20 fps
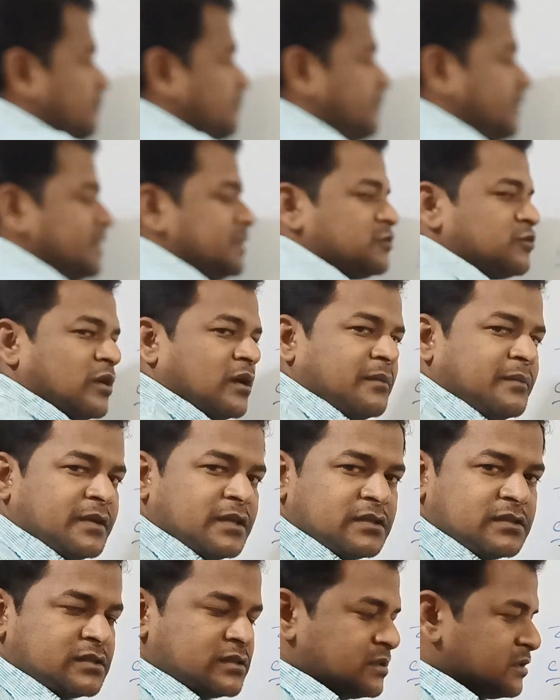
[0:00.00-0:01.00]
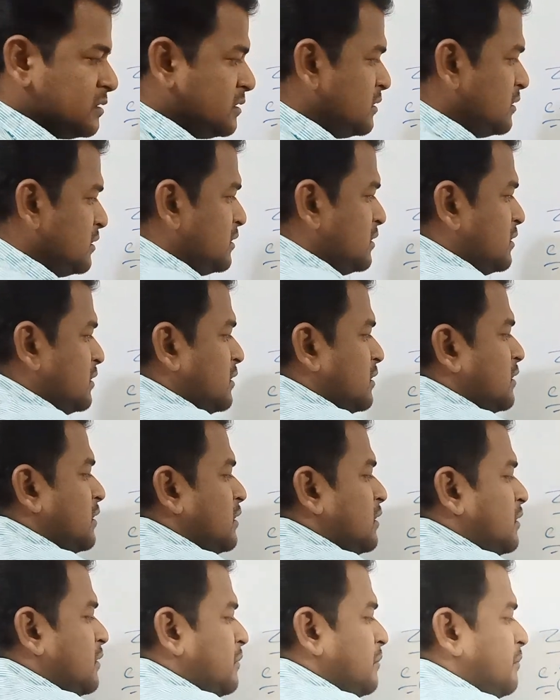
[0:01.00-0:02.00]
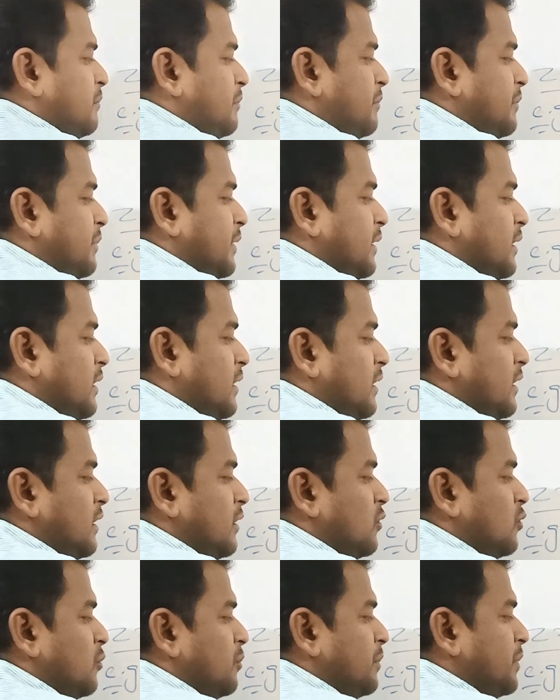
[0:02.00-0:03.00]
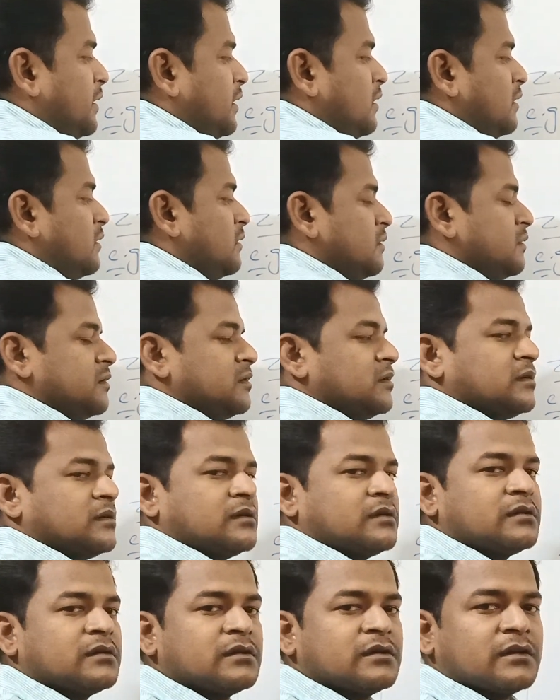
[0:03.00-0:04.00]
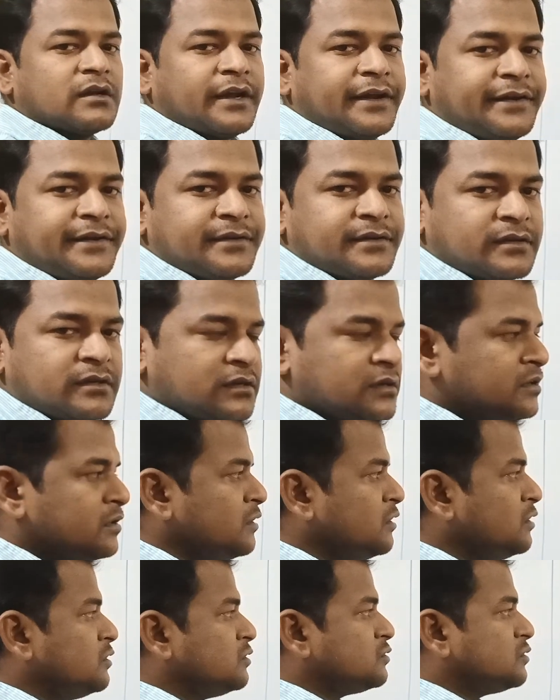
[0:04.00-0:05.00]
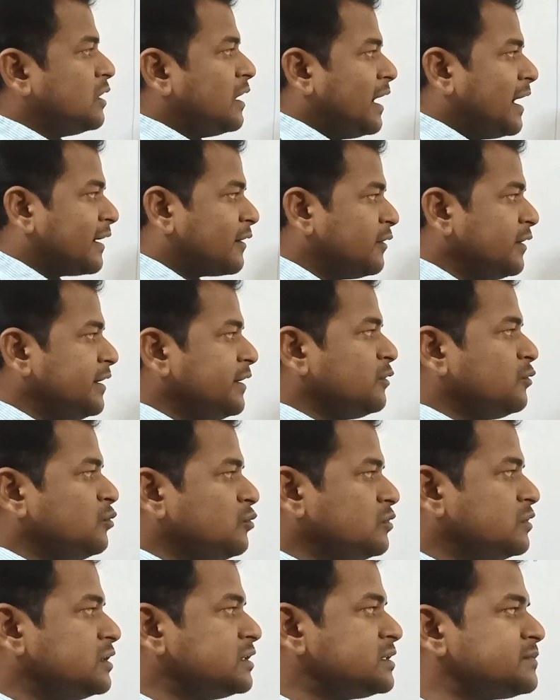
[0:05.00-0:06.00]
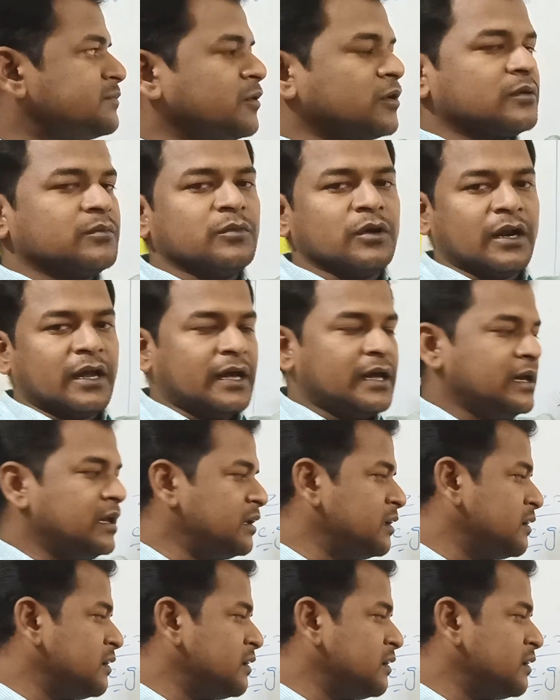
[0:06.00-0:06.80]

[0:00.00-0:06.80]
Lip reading: p square means p into p, right? So according to this formula,